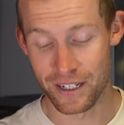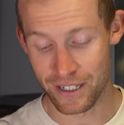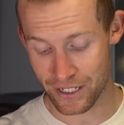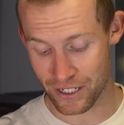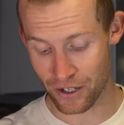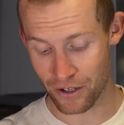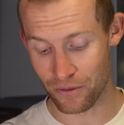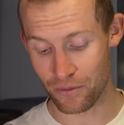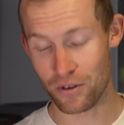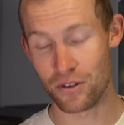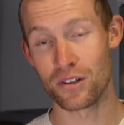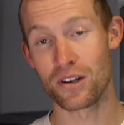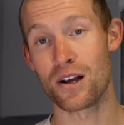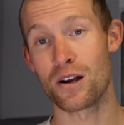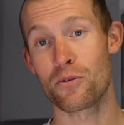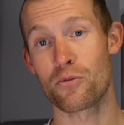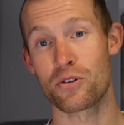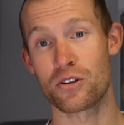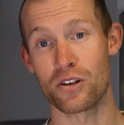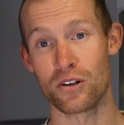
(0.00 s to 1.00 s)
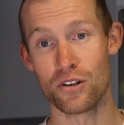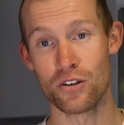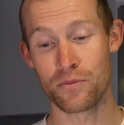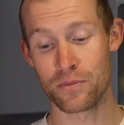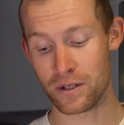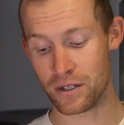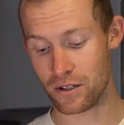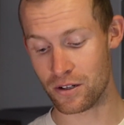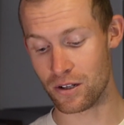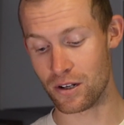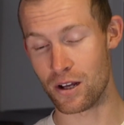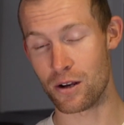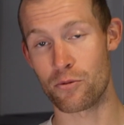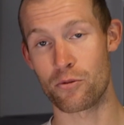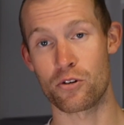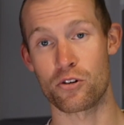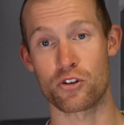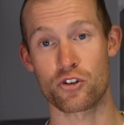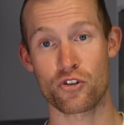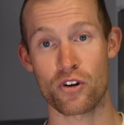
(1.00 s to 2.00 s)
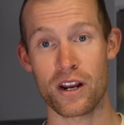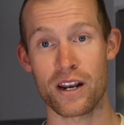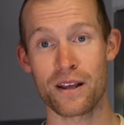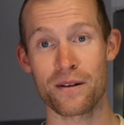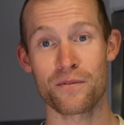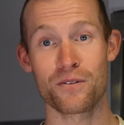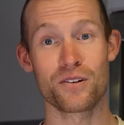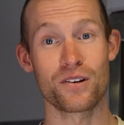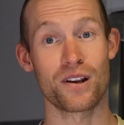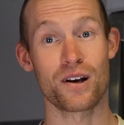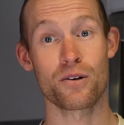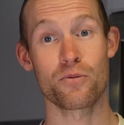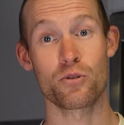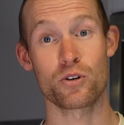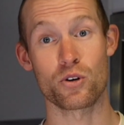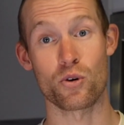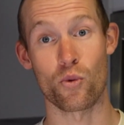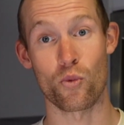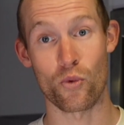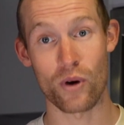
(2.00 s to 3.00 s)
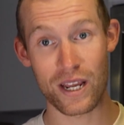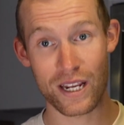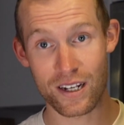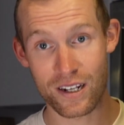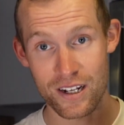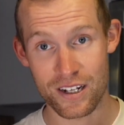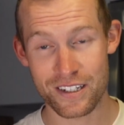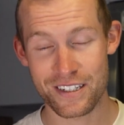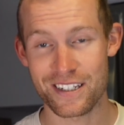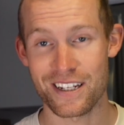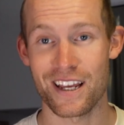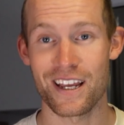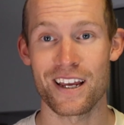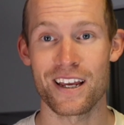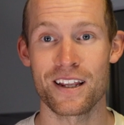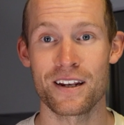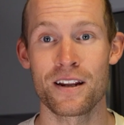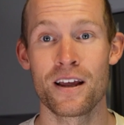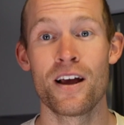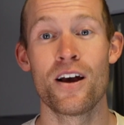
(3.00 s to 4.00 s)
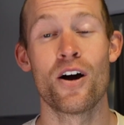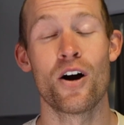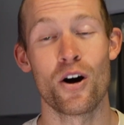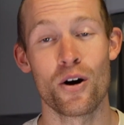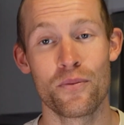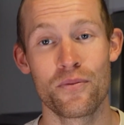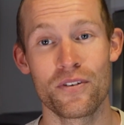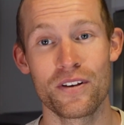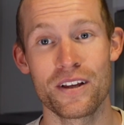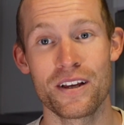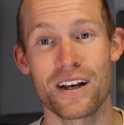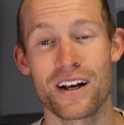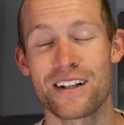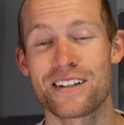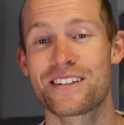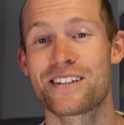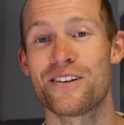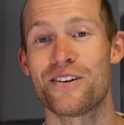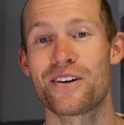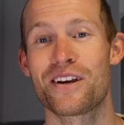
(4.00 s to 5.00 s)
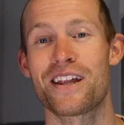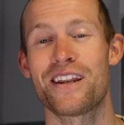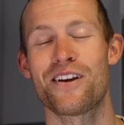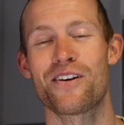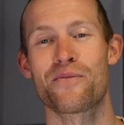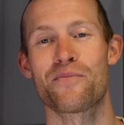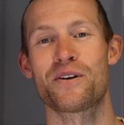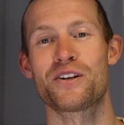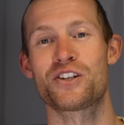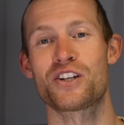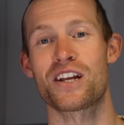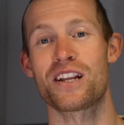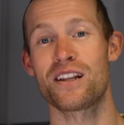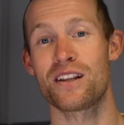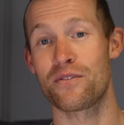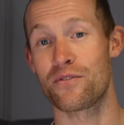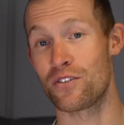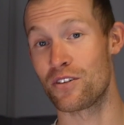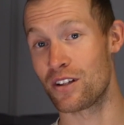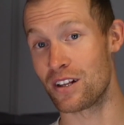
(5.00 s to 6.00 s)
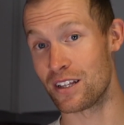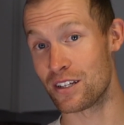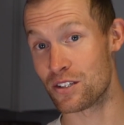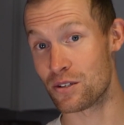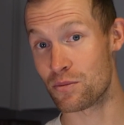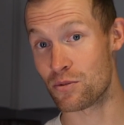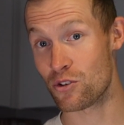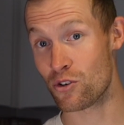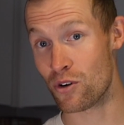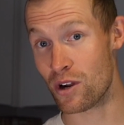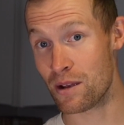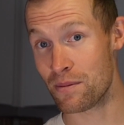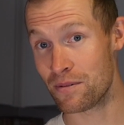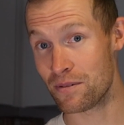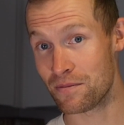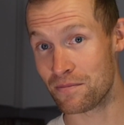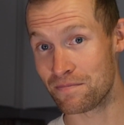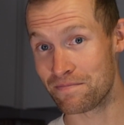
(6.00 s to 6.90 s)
So good luck with your LUMEN, good luck with your training, good luck with your weight loss, and hopefully I'll see you again here on my channel if you click subscribe.